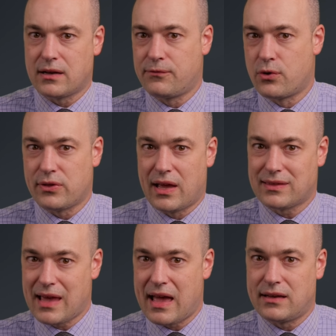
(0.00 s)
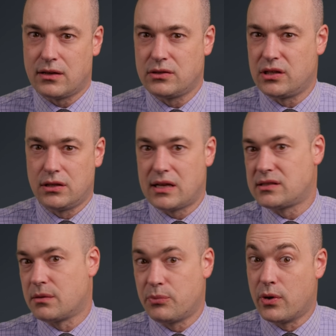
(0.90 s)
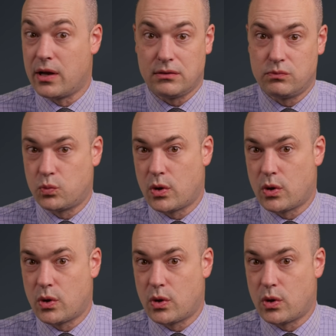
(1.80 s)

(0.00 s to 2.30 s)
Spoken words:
and forth like that until at some point